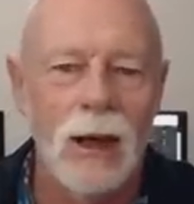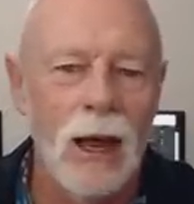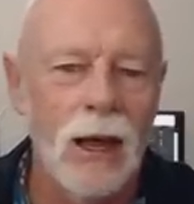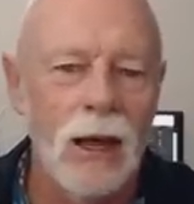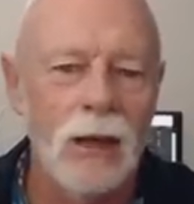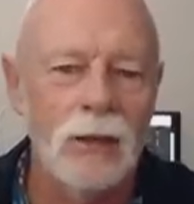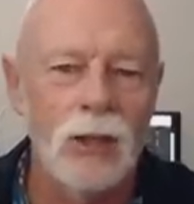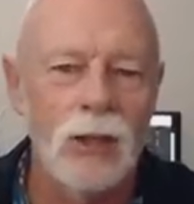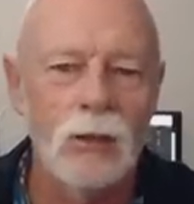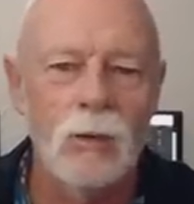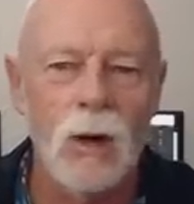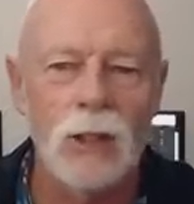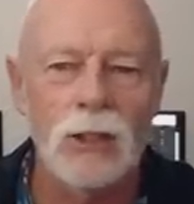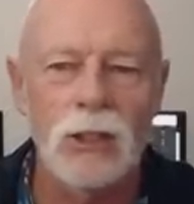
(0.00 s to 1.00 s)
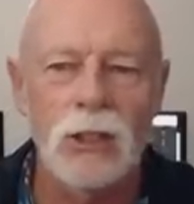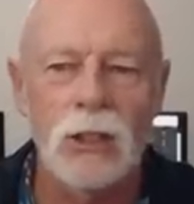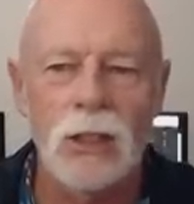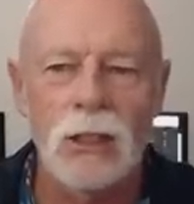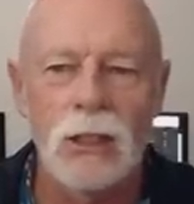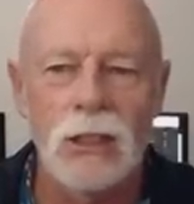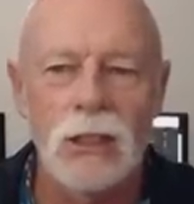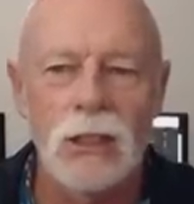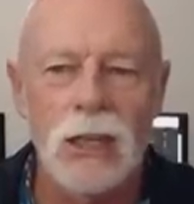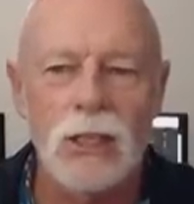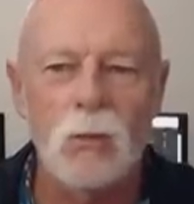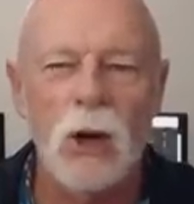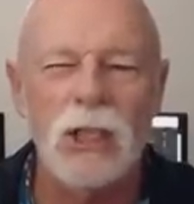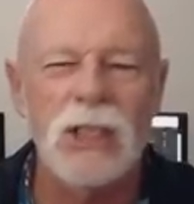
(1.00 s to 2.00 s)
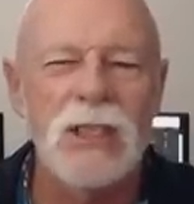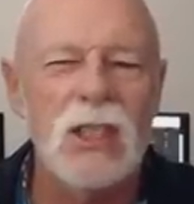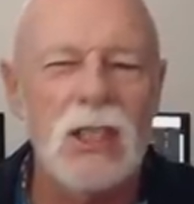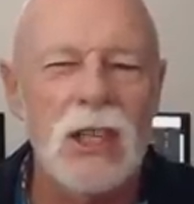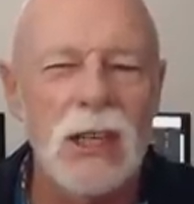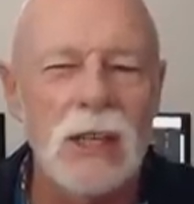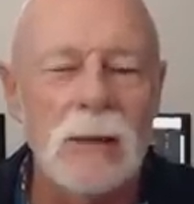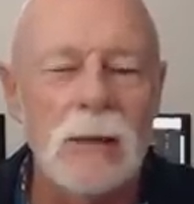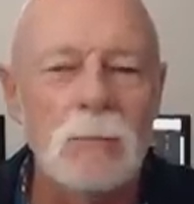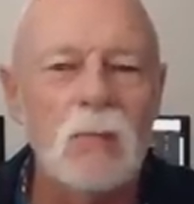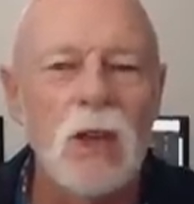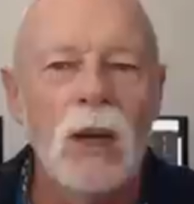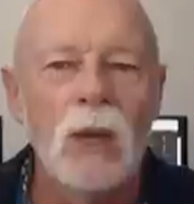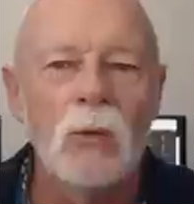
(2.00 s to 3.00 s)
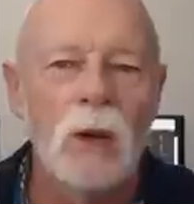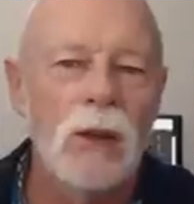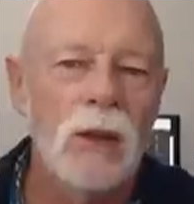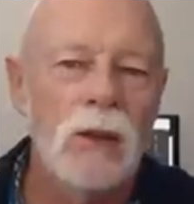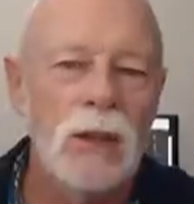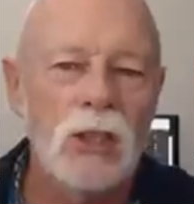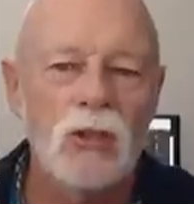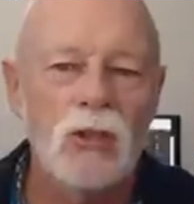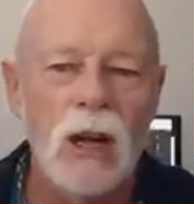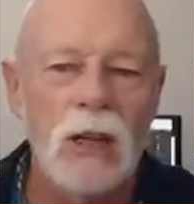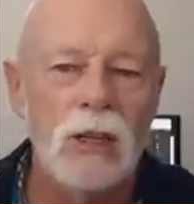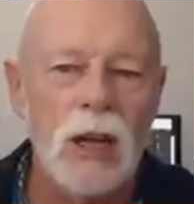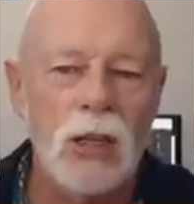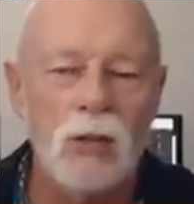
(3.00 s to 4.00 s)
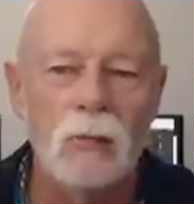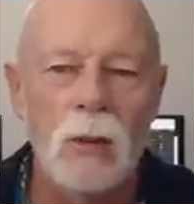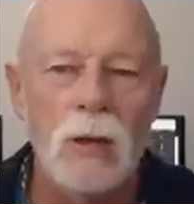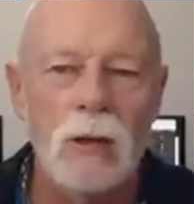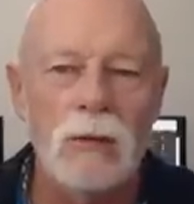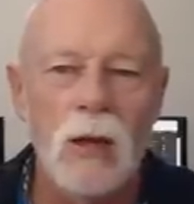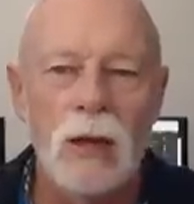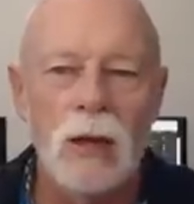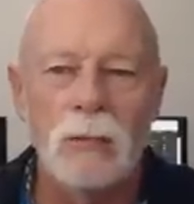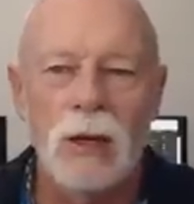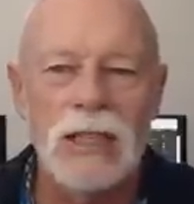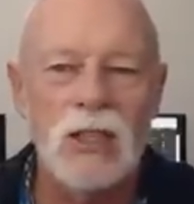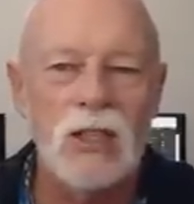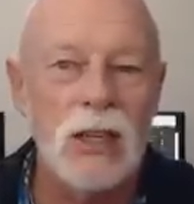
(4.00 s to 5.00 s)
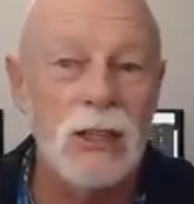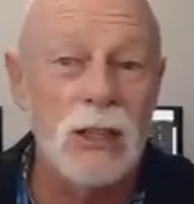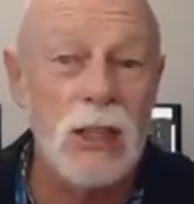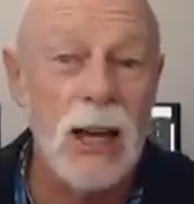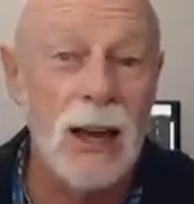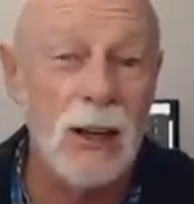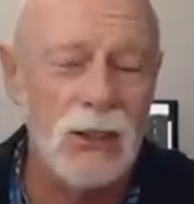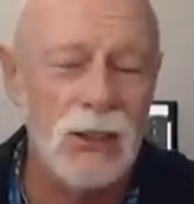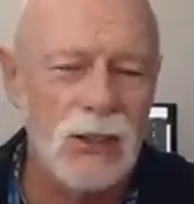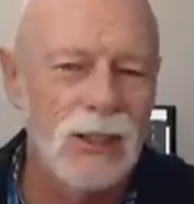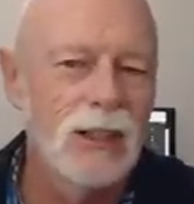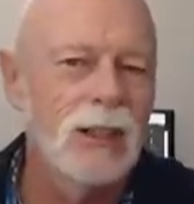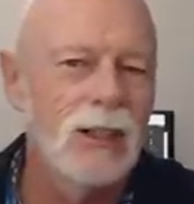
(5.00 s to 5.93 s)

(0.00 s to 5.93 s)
And let's watch and see whether the Australian National Model Flying Body sells out